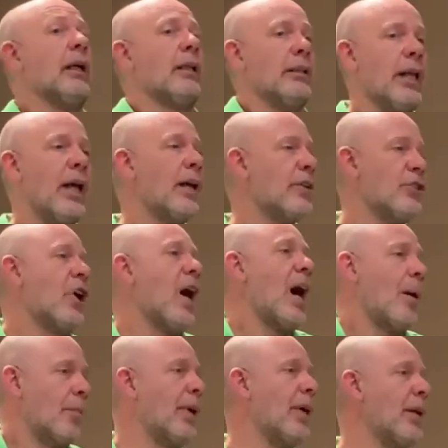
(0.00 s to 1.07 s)
their
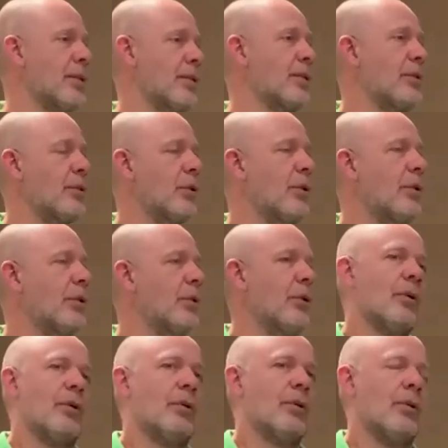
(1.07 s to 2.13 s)
job is
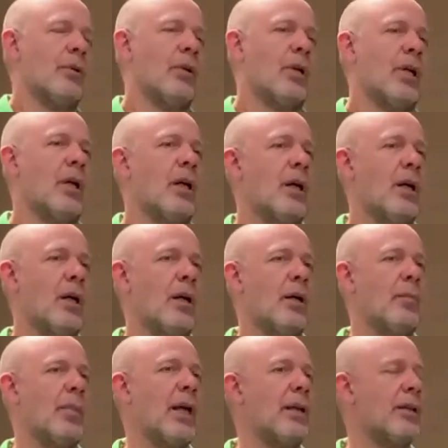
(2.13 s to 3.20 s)
to
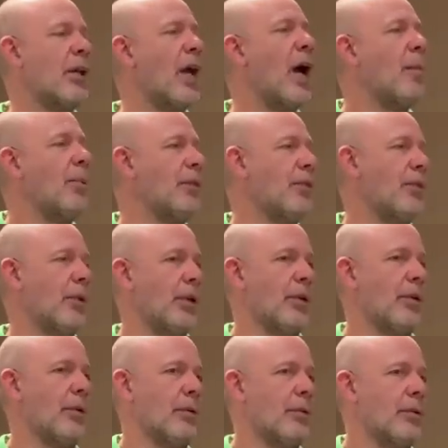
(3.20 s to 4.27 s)
make it happen for
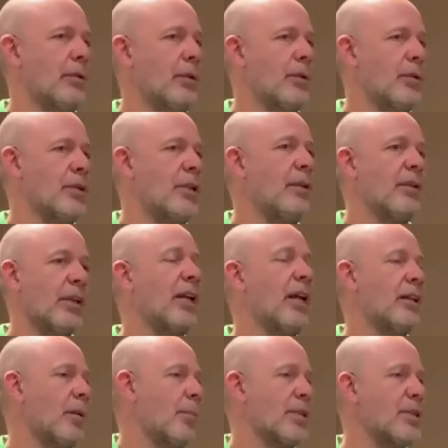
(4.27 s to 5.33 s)
you, because they will get
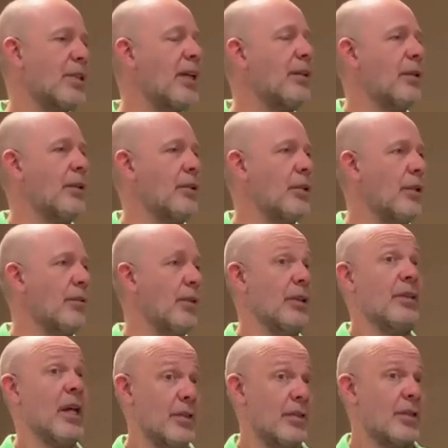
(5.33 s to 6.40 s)
a percentage if it does